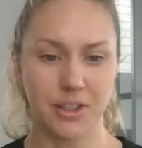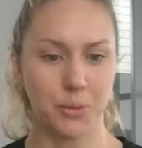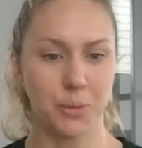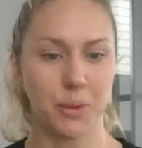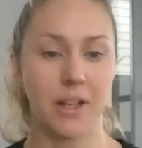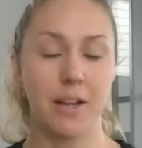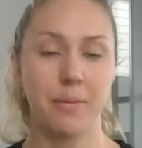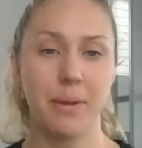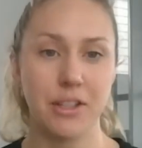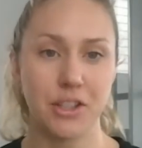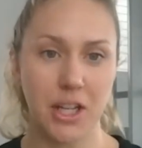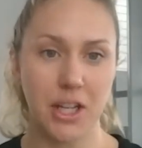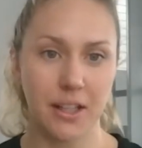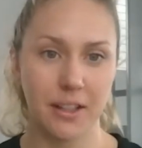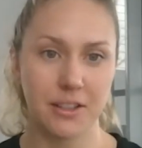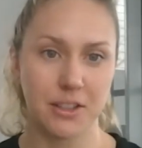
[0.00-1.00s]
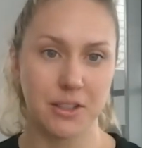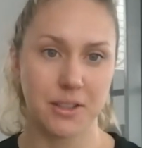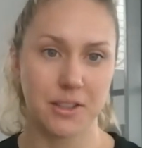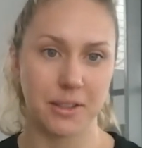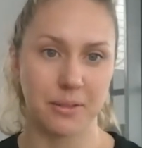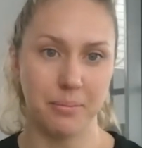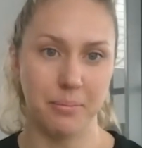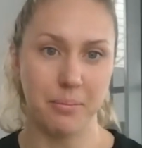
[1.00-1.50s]
Well, I've been
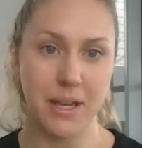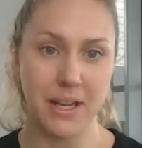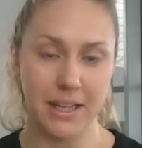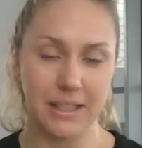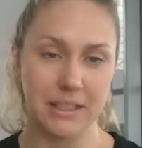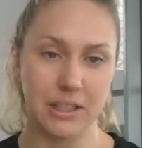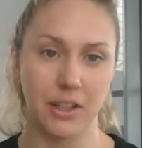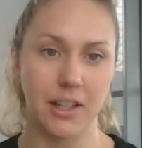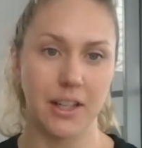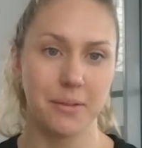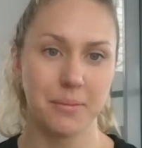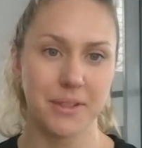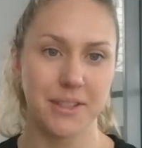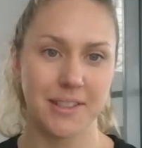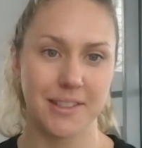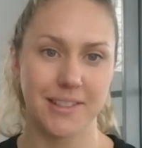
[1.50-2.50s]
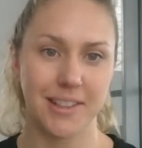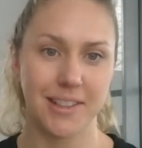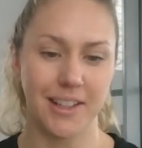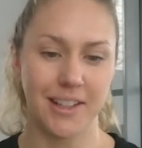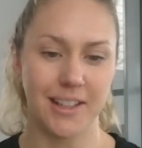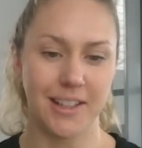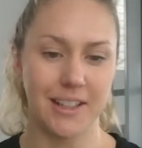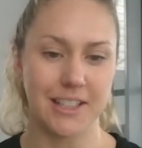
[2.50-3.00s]
challenged many times,
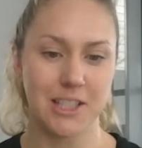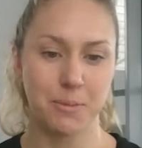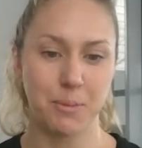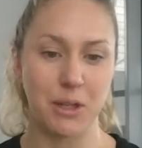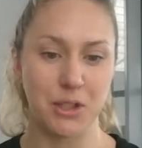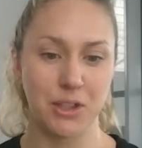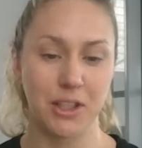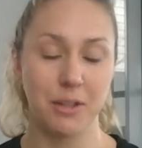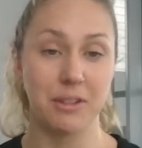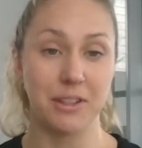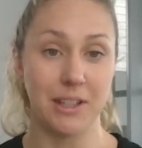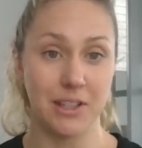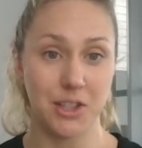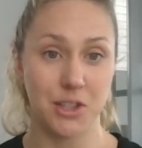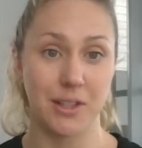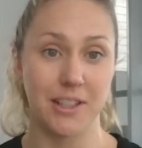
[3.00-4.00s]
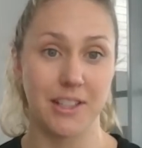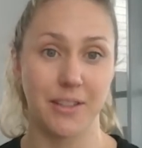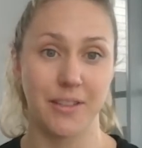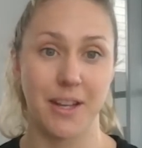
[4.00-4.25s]
especially with injuries.